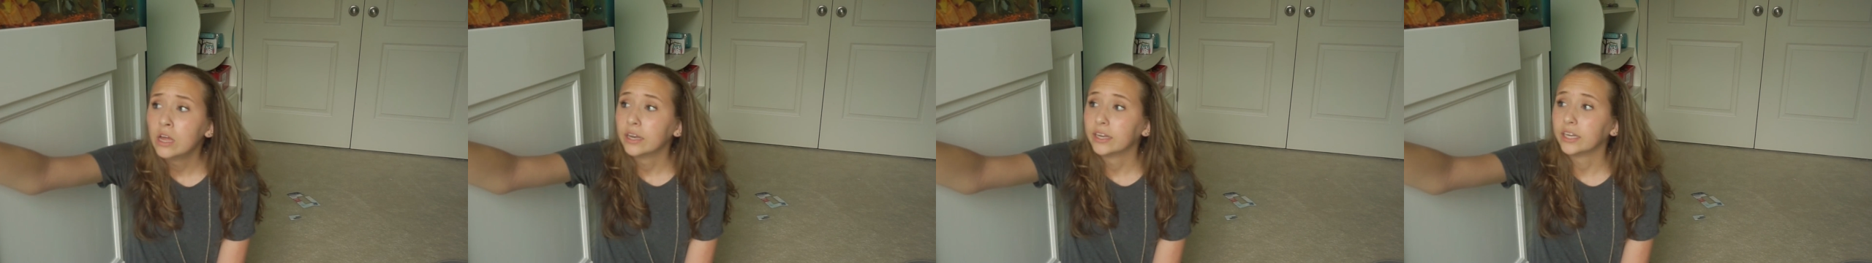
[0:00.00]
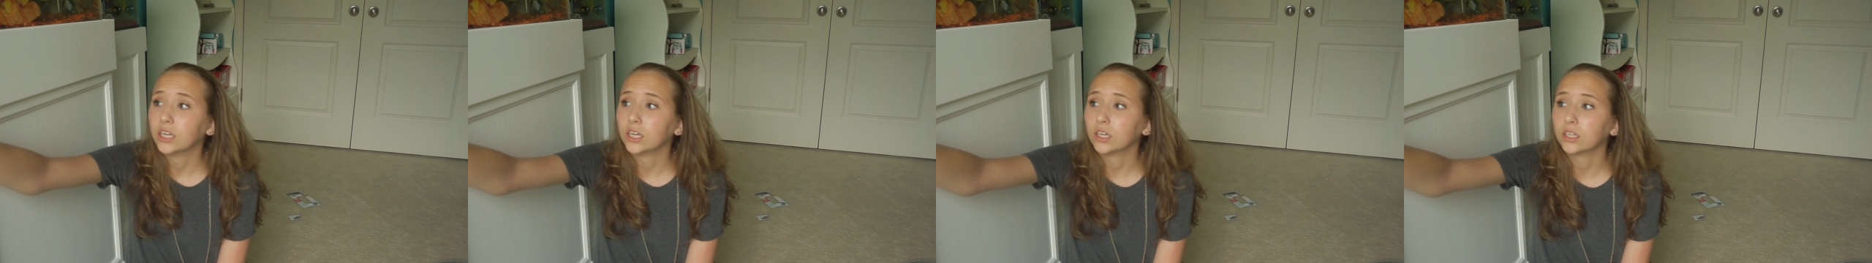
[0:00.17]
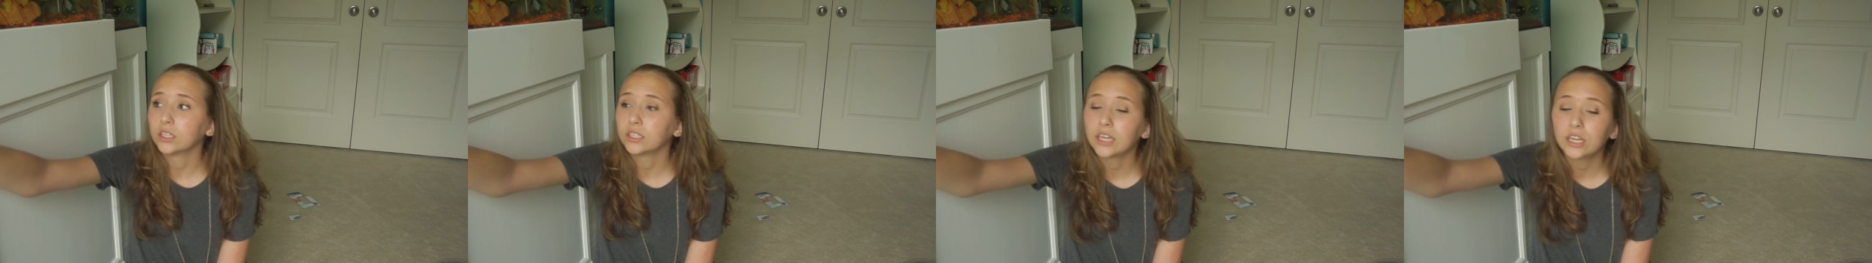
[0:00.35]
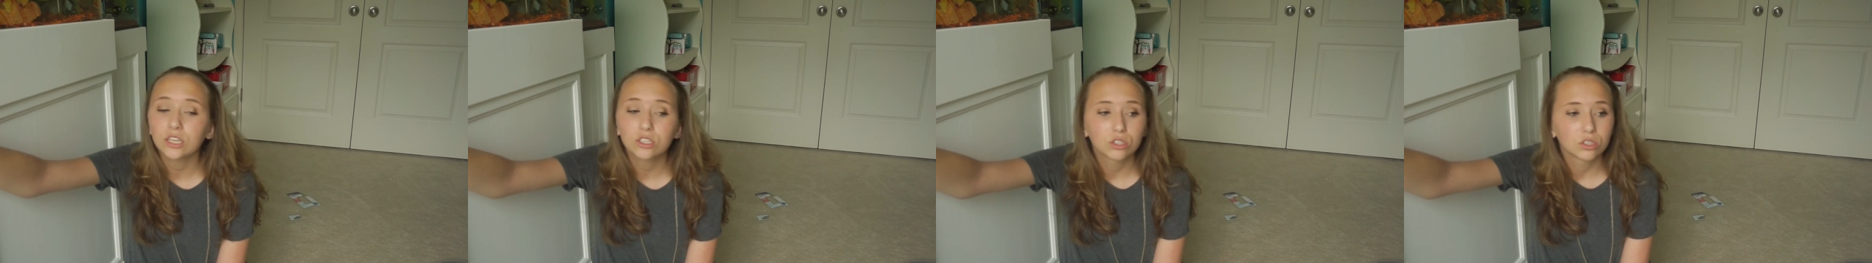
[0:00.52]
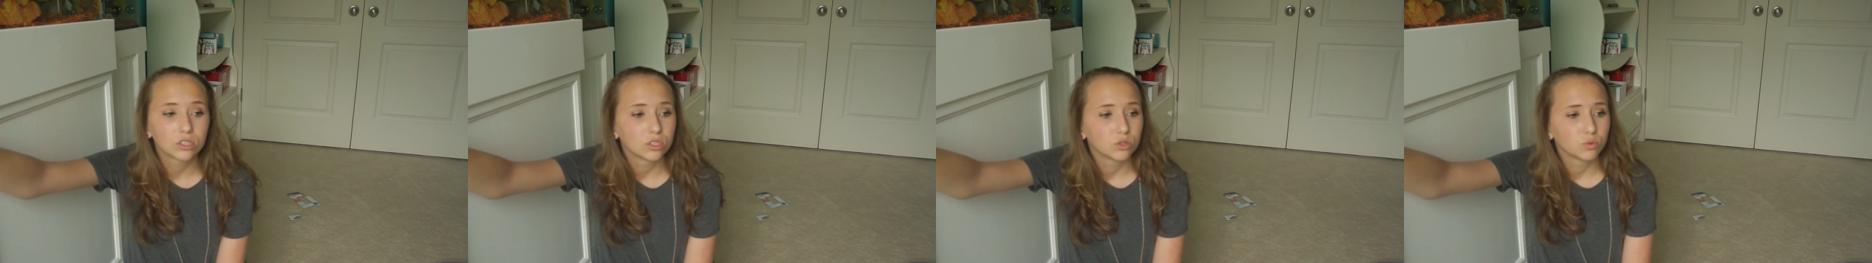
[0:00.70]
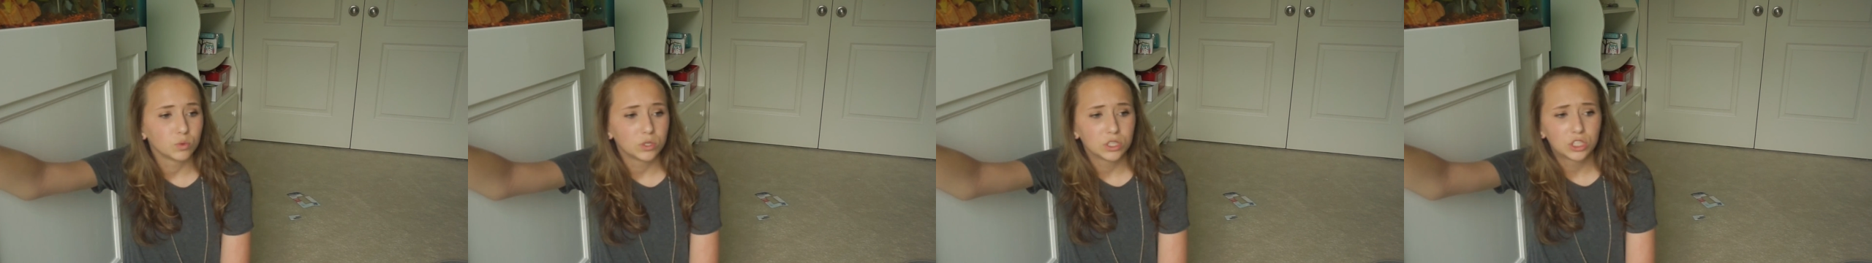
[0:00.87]
neon
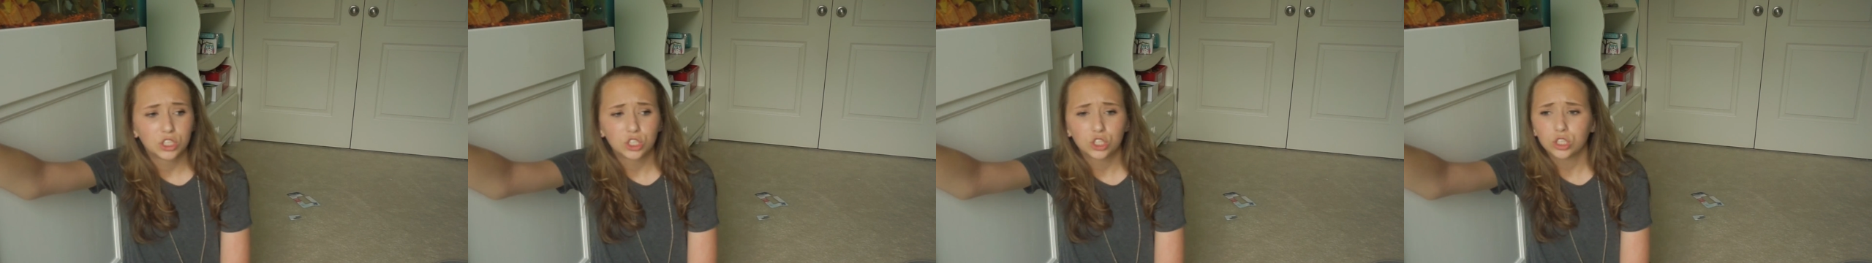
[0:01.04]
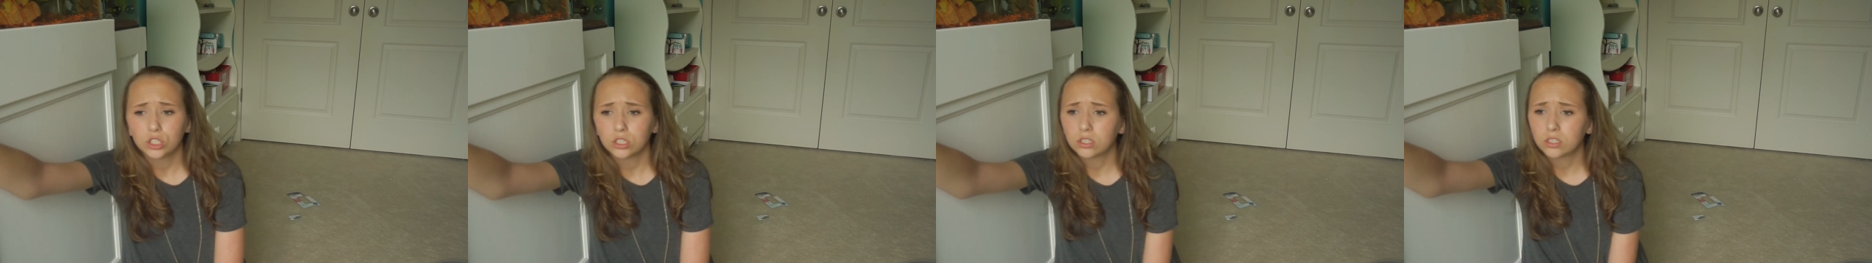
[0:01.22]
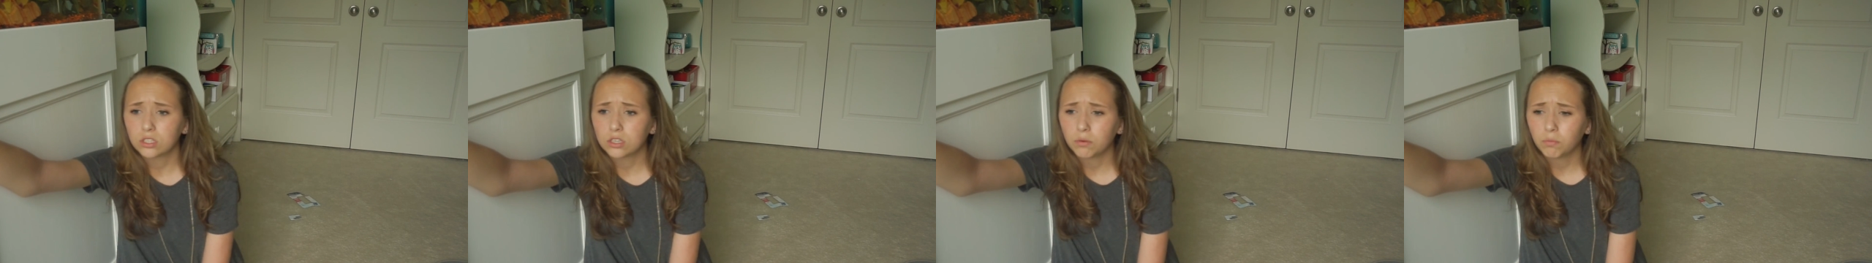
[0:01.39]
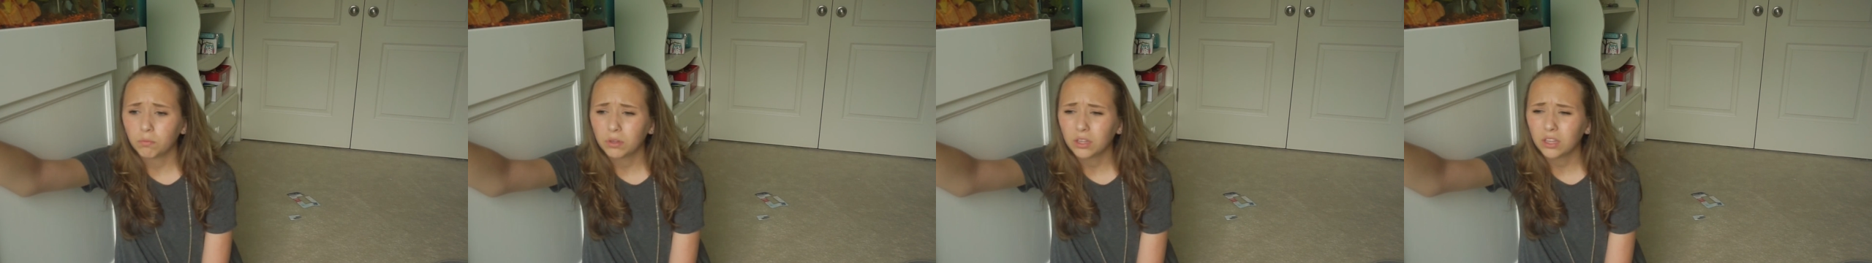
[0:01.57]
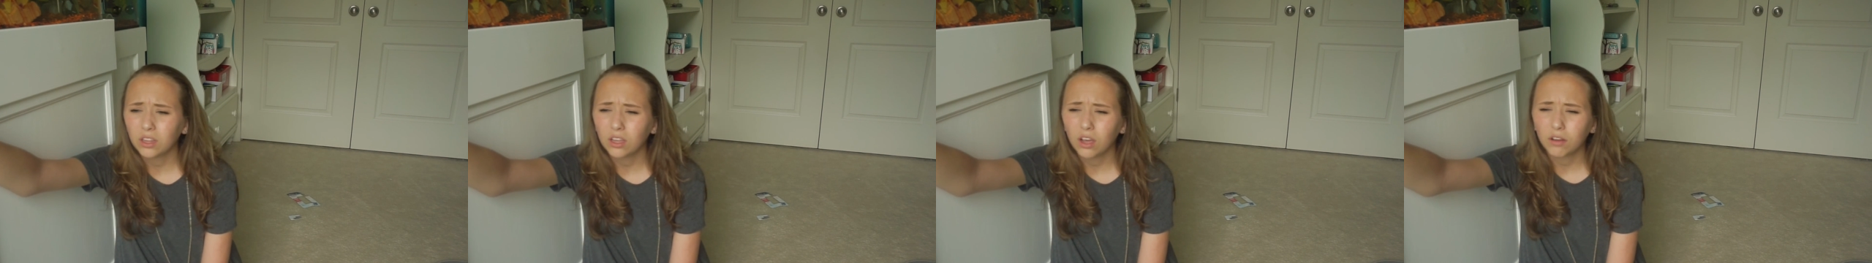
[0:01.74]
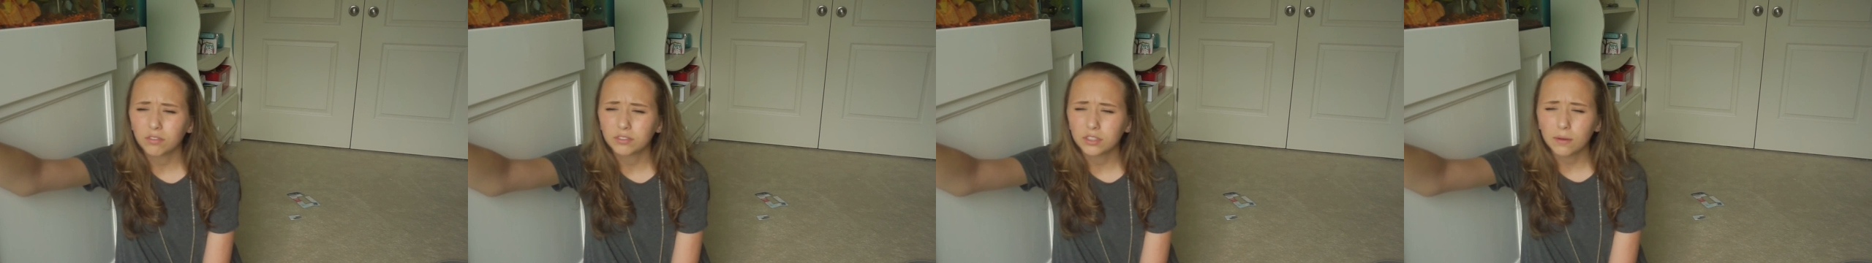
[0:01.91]
tetras, which is
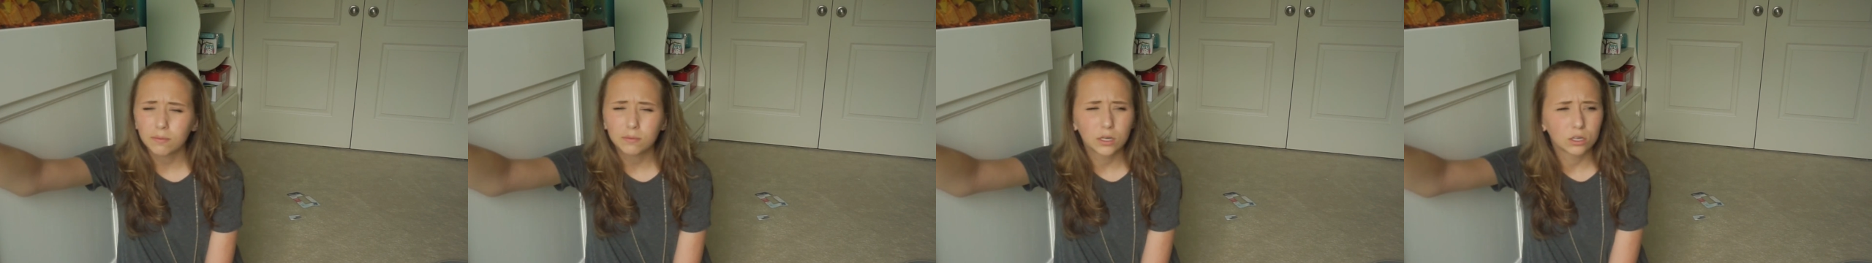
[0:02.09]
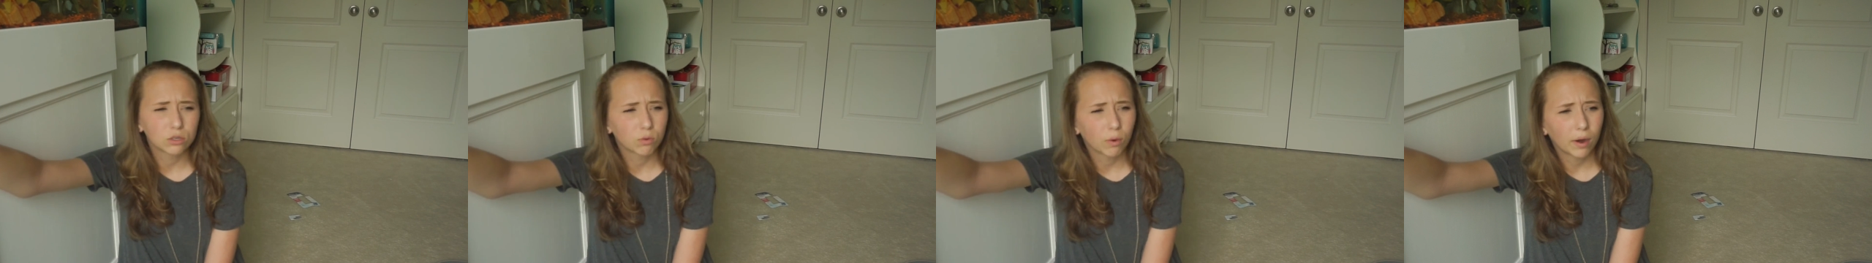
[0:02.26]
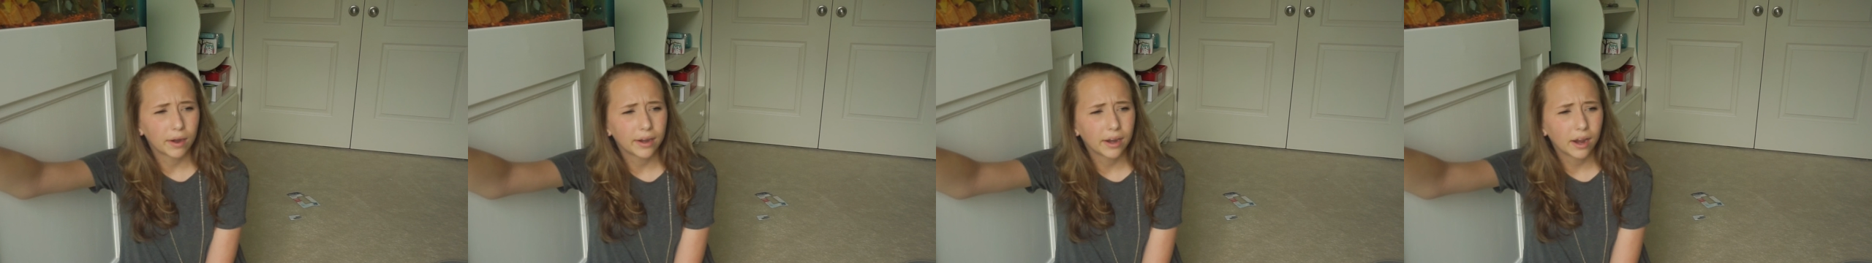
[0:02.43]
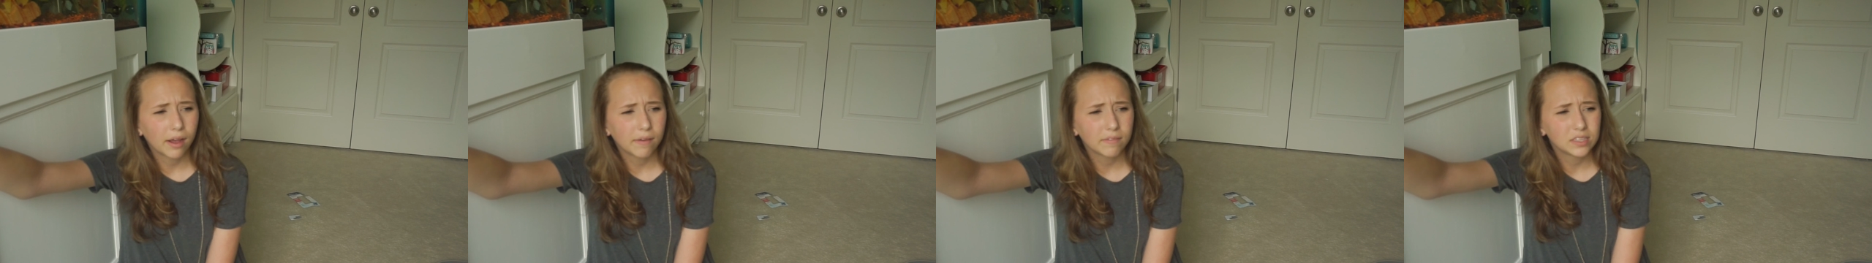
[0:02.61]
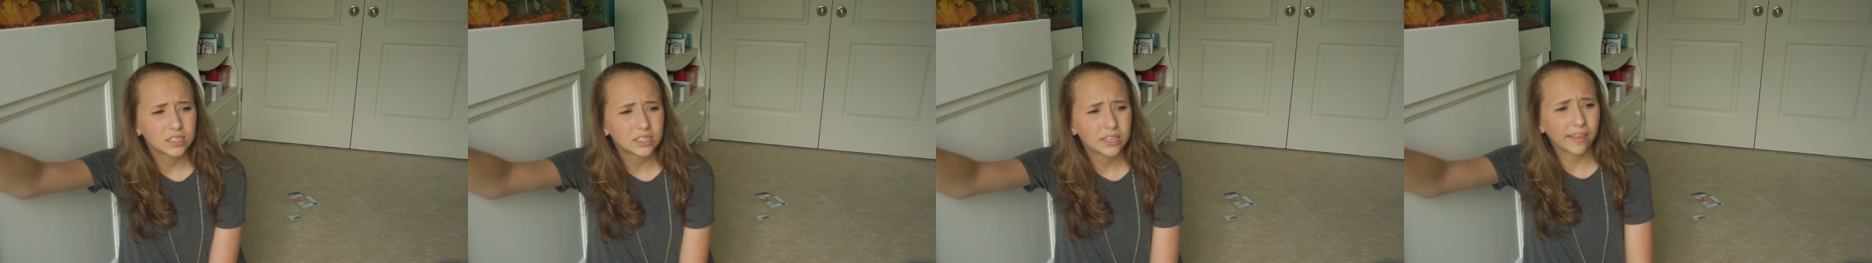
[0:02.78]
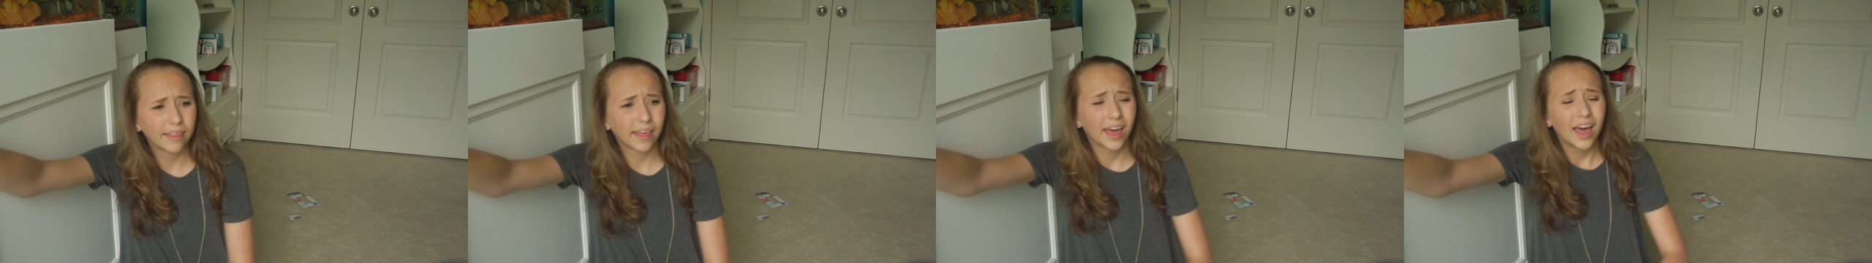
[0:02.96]
completely off subject, why did I even
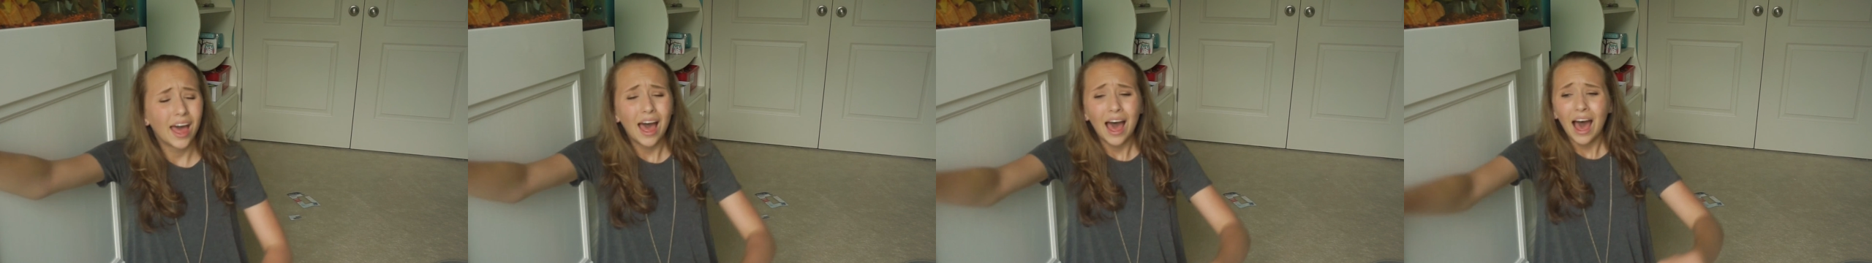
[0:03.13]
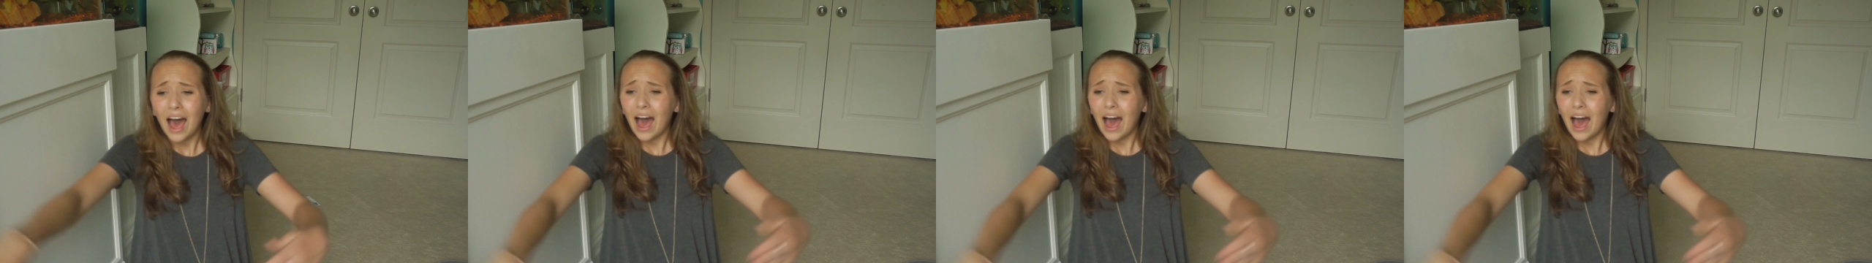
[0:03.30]
say that?